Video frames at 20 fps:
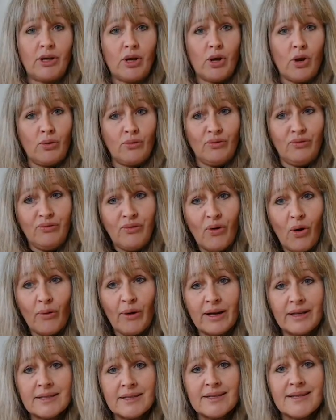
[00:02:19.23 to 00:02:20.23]
the code
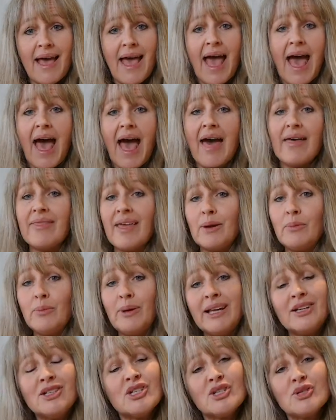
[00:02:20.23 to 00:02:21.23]
for us, and then
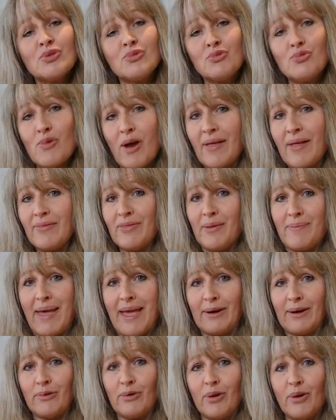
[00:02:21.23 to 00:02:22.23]
we can just run the
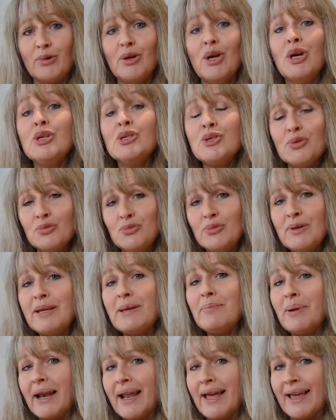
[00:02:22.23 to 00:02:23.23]
macro to
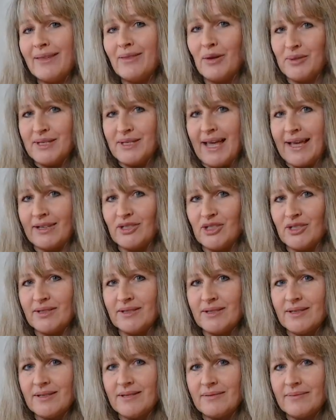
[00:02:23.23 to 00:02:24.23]
replay those
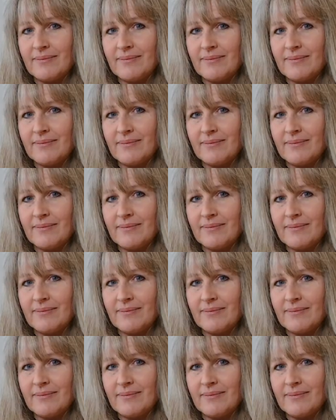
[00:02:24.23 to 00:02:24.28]
actions.